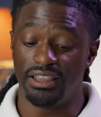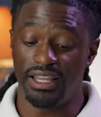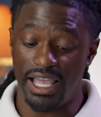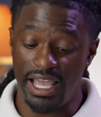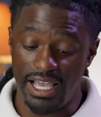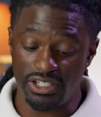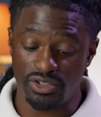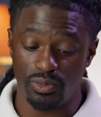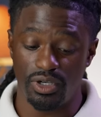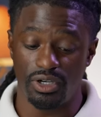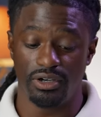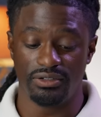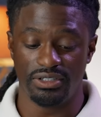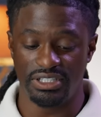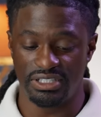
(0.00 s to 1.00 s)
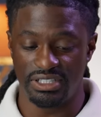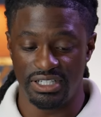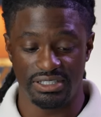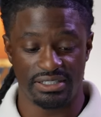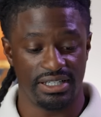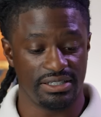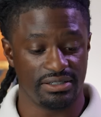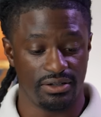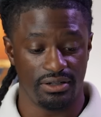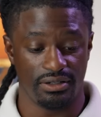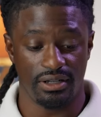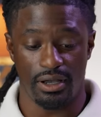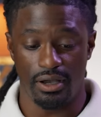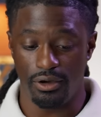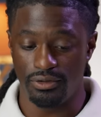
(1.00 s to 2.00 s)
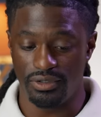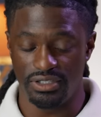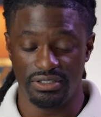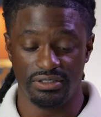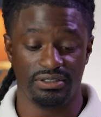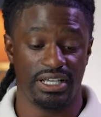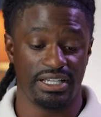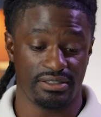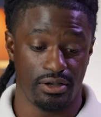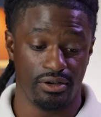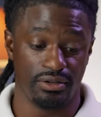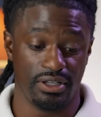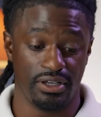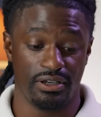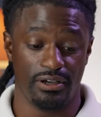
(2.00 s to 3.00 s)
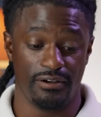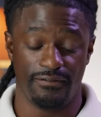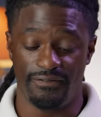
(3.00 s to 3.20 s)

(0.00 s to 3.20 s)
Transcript: last one on this list that's on the holding, that's on the um,